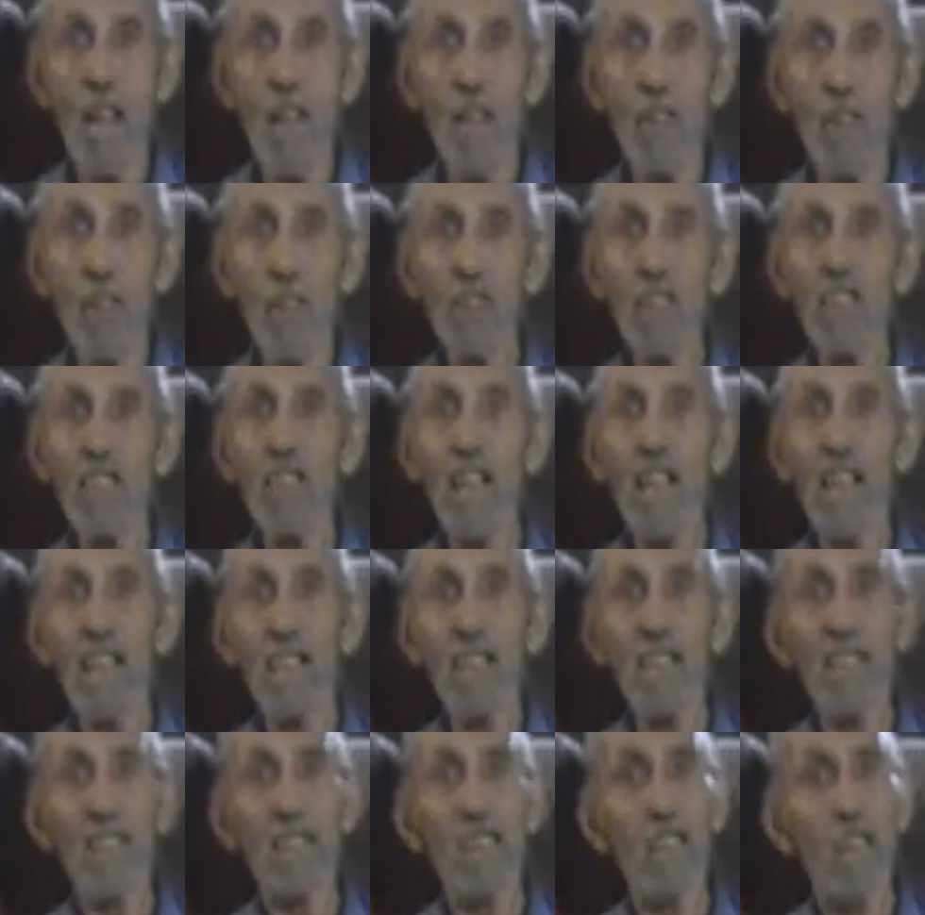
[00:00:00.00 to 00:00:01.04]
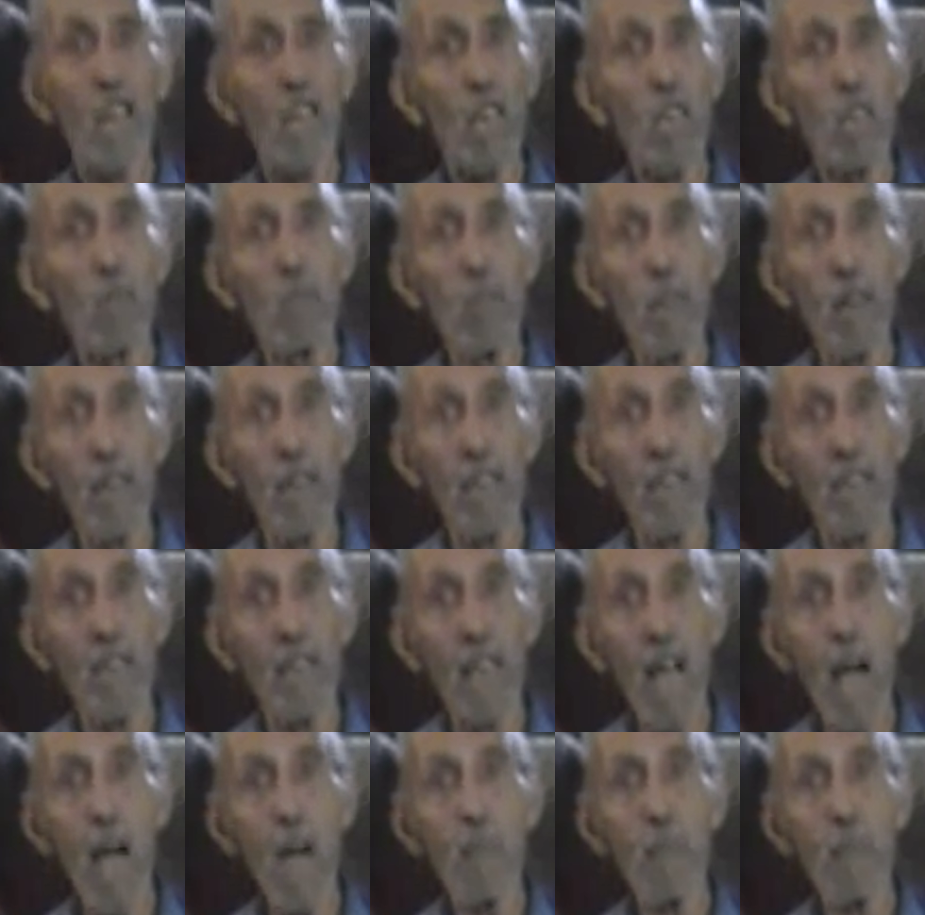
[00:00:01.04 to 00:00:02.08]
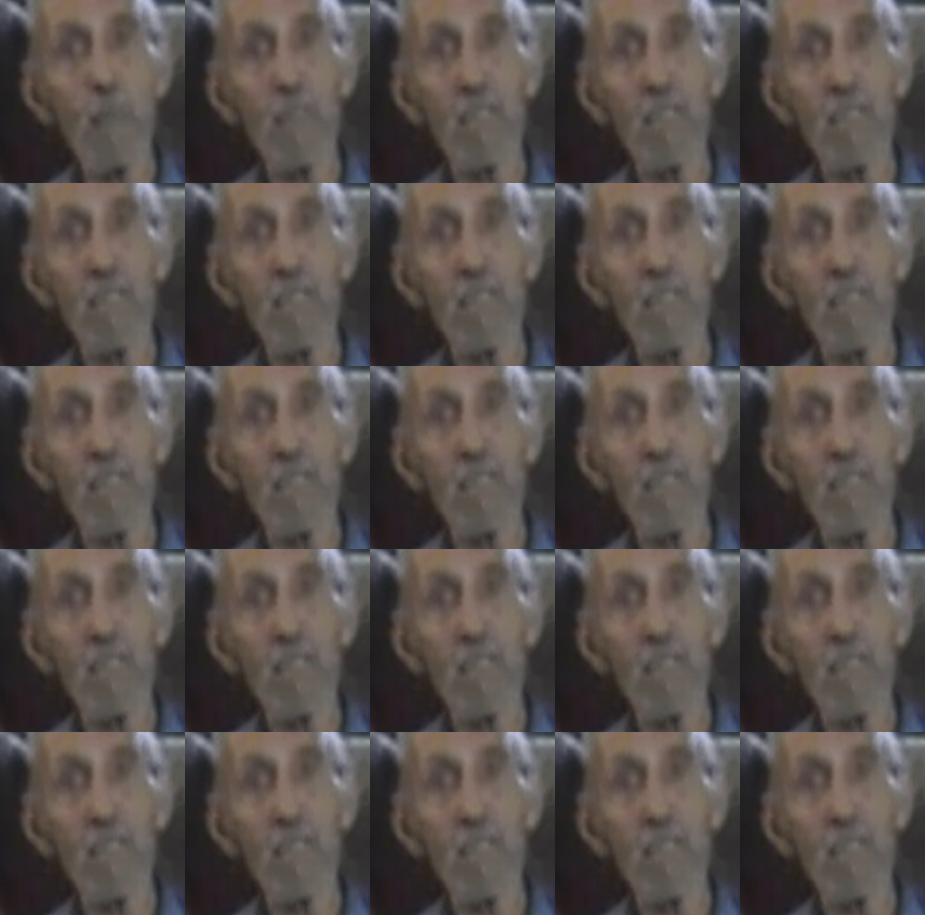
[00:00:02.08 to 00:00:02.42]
There's a lot of scuttlebutt that happens